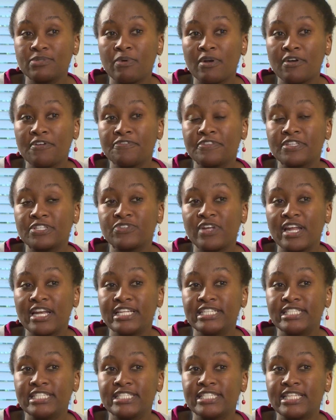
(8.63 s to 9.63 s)
One of the
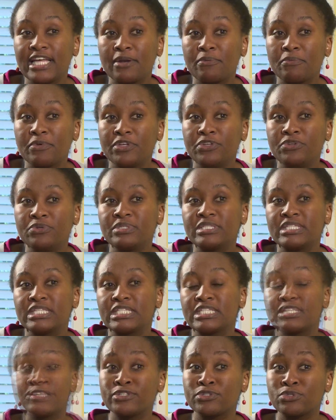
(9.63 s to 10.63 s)
strategies that we use
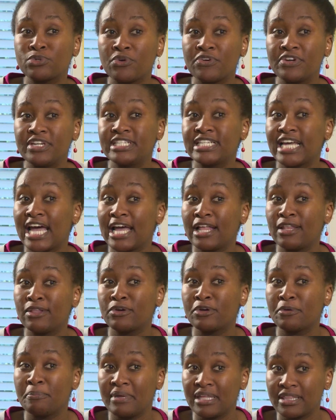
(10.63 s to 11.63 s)
is the story
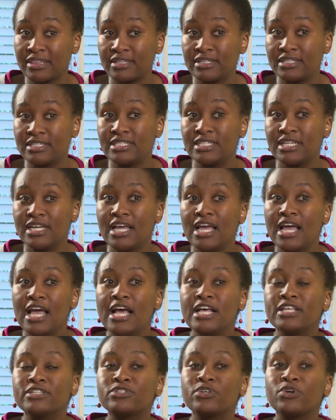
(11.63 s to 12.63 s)
dialogue method.
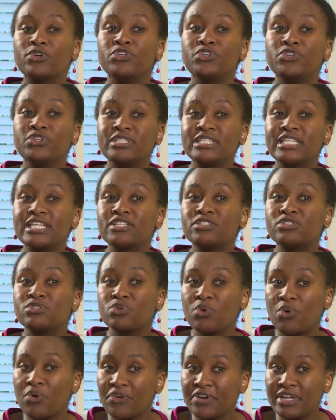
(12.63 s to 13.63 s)
So using
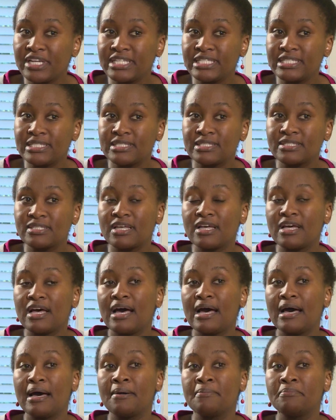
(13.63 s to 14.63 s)
stories
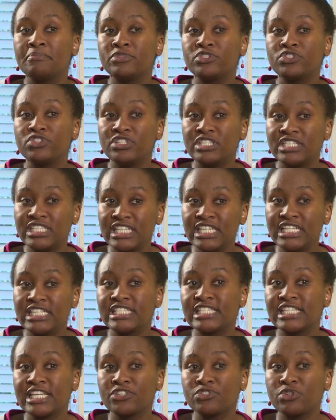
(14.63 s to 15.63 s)
to teach
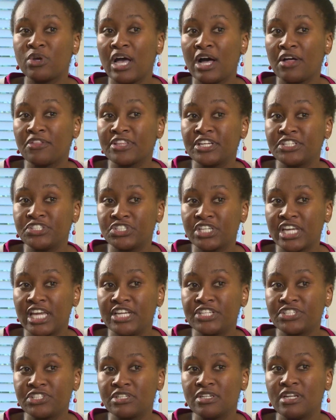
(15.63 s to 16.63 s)
sexual health
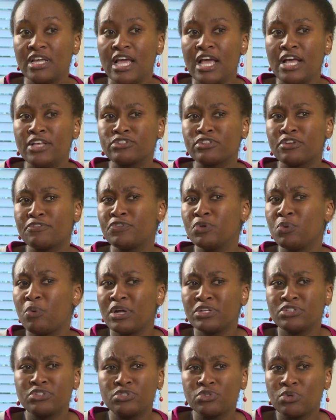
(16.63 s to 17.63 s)
education. So if you
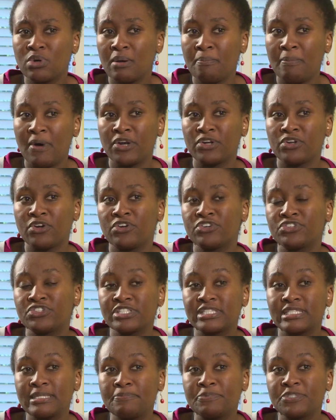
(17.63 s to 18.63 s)
want to talk about
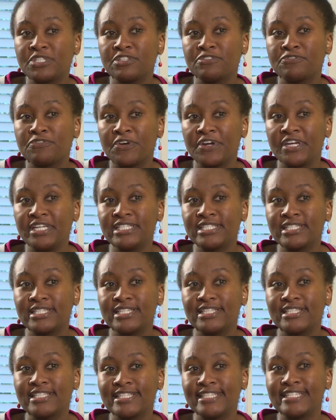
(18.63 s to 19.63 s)
contraception, for
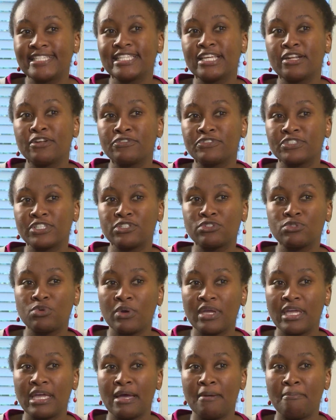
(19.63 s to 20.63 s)
instance, instead of just
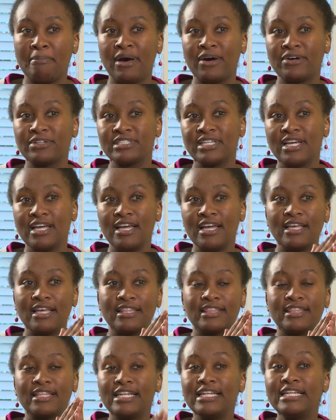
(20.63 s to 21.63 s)
talking about
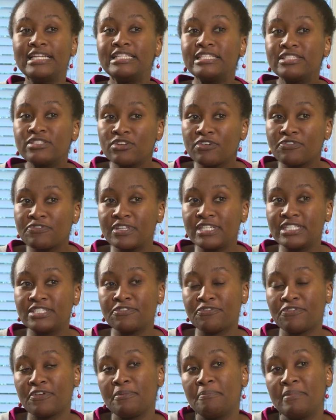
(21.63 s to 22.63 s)
the list of the
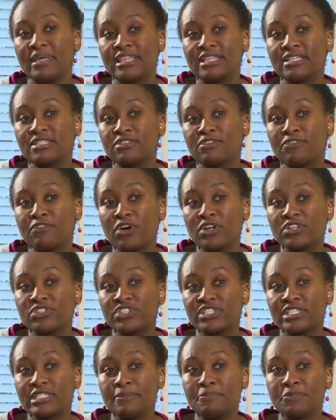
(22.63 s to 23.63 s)
different methods of
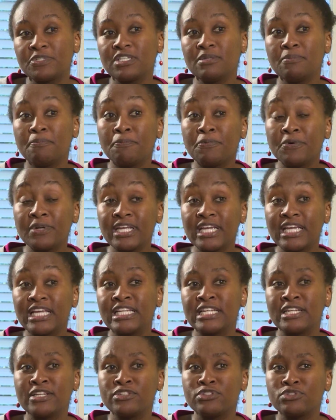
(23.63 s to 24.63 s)
contraception, putting it
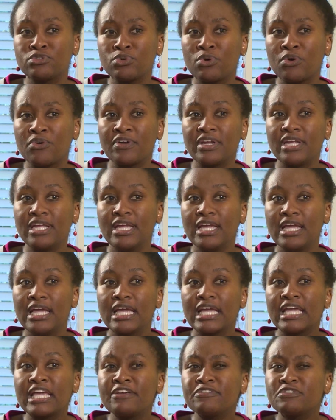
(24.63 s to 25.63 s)
in a story
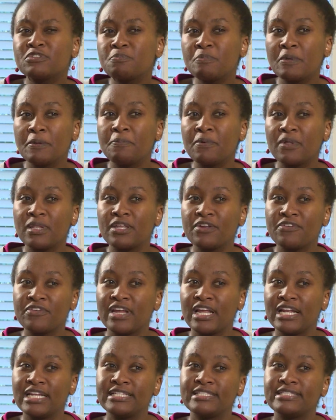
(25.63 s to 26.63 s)
gives people a
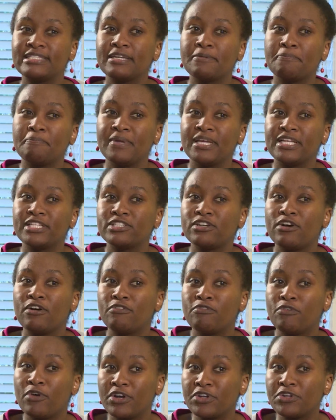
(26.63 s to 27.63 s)
realistic picture
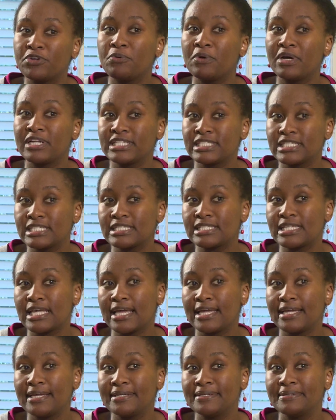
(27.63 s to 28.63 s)
of what you want to
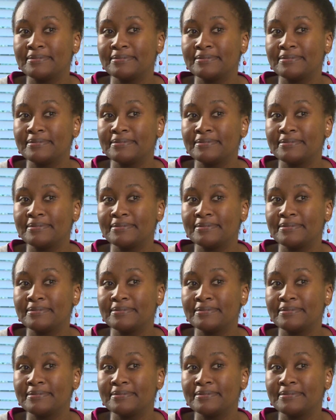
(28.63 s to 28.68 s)
say.